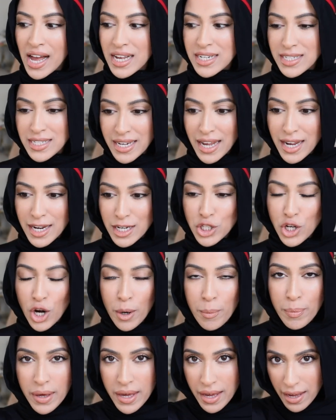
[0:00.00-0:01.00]
Just take a
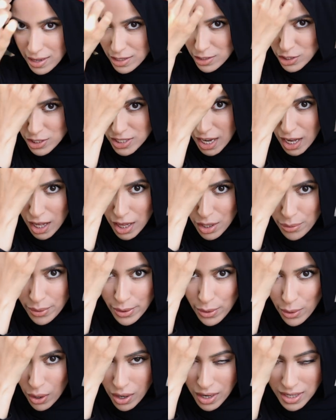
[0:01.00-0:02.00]
Sharpie and just color
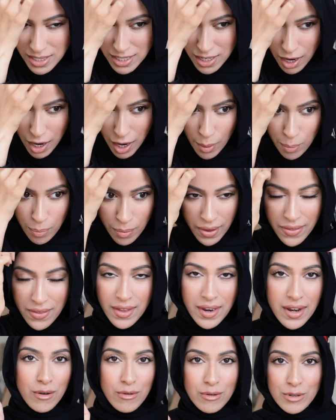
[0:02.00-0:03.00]
it on top and
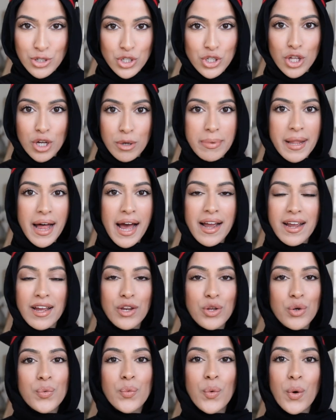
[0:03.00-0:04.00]
then it will just look black
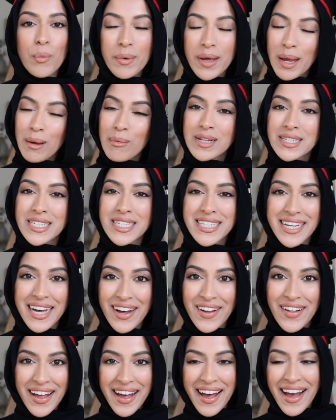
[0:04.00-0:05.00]
and you won't be able to
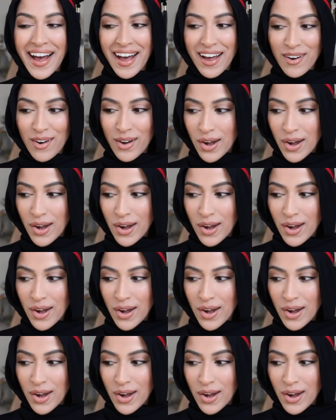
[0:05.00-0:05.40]
tell at